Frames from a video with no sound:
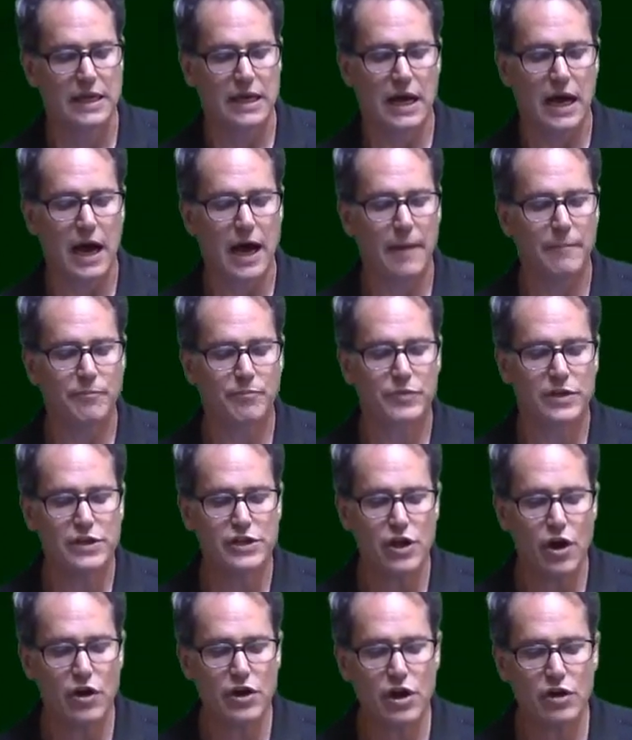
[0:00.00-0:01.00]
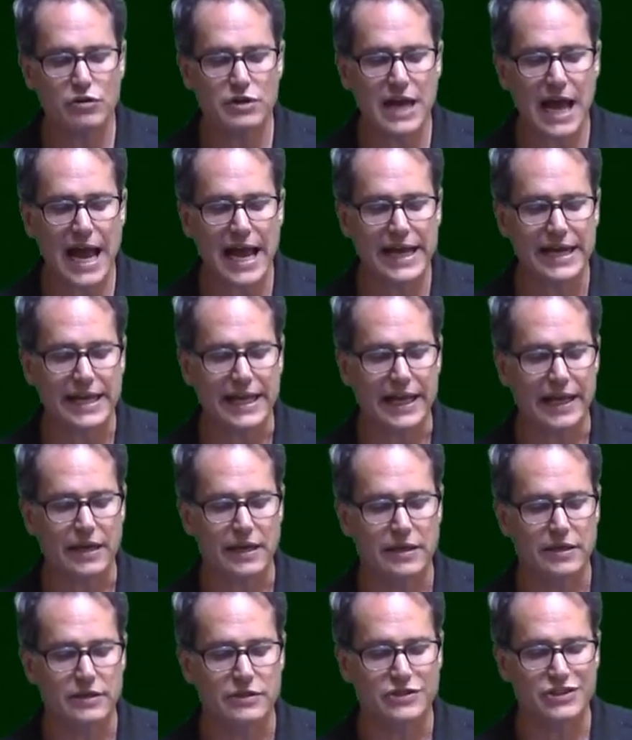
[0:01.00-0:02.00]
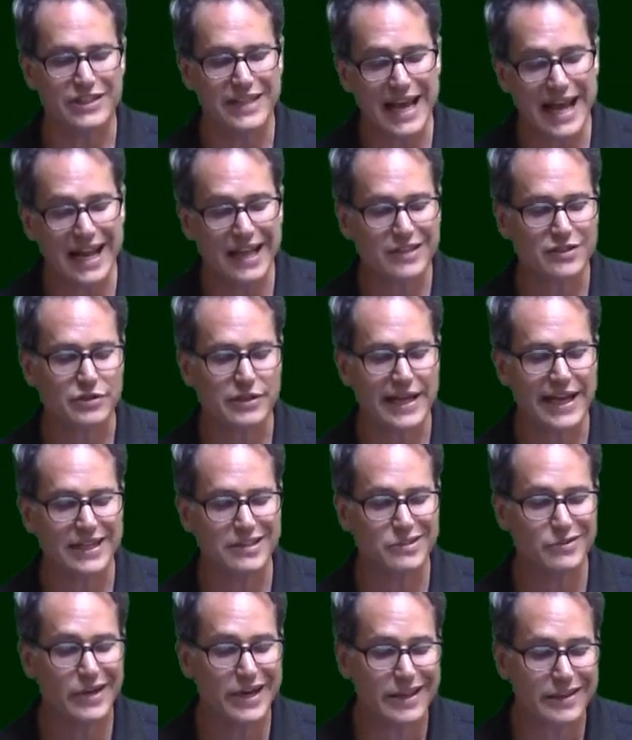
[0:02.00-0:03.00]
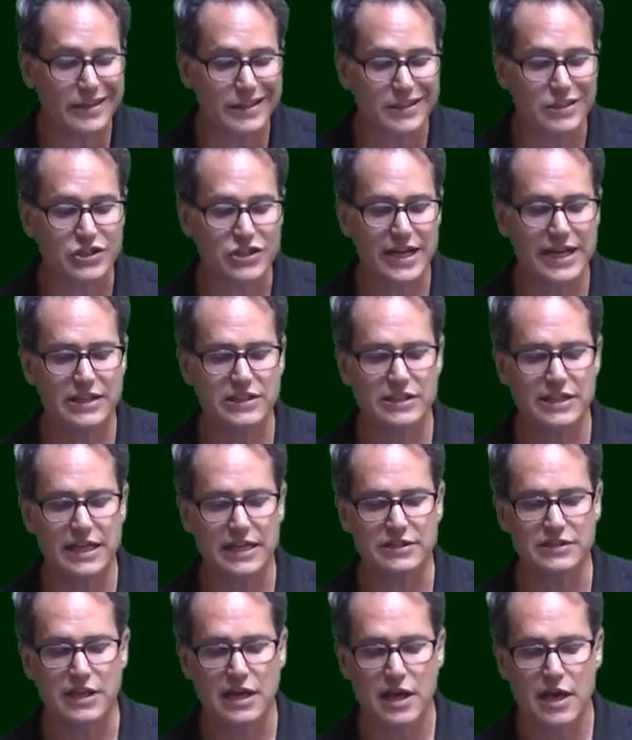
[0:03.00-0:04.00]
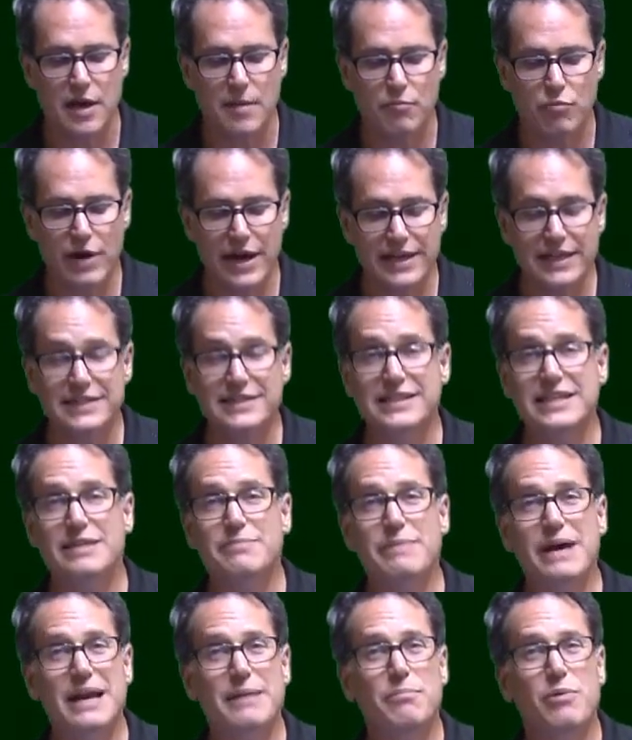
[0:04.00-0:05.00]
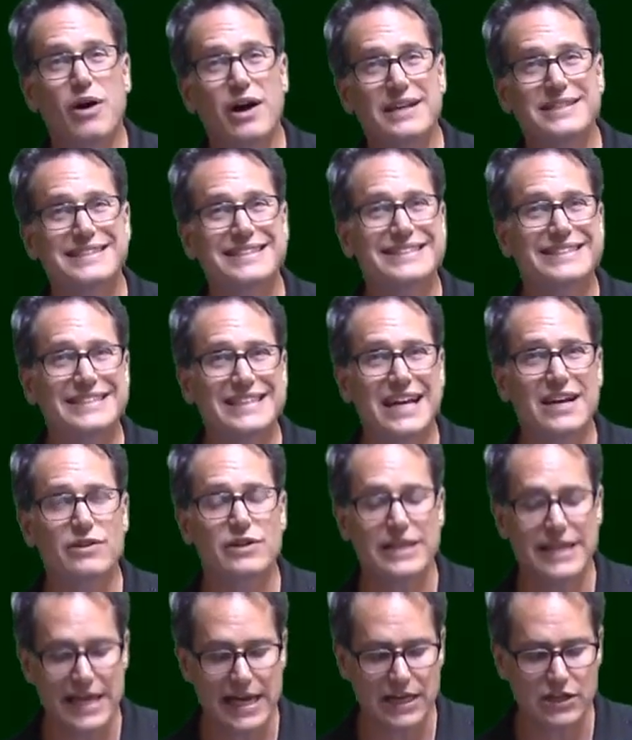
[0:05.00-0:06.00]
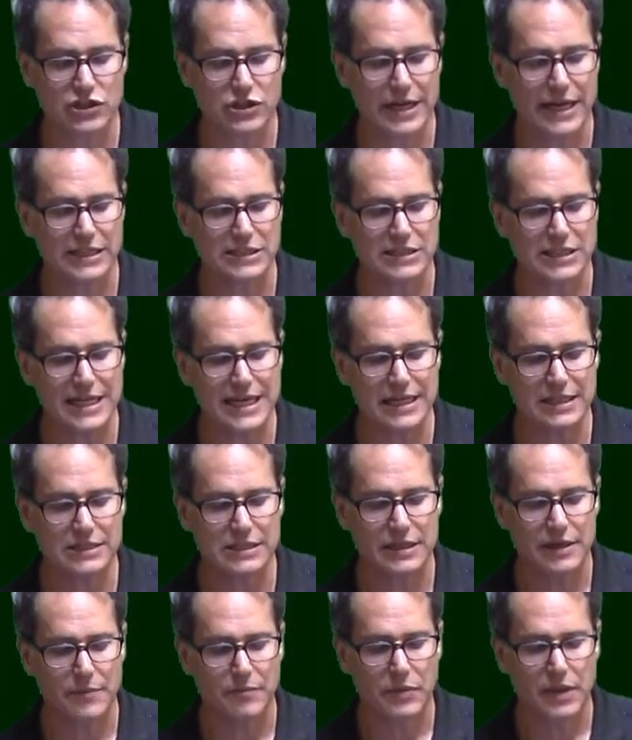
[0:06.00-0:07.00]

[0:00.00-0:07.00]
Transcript: Yo-yo dieting. Genetics, can't do anything to change this. Pregnancy and menopause, generally can't change this.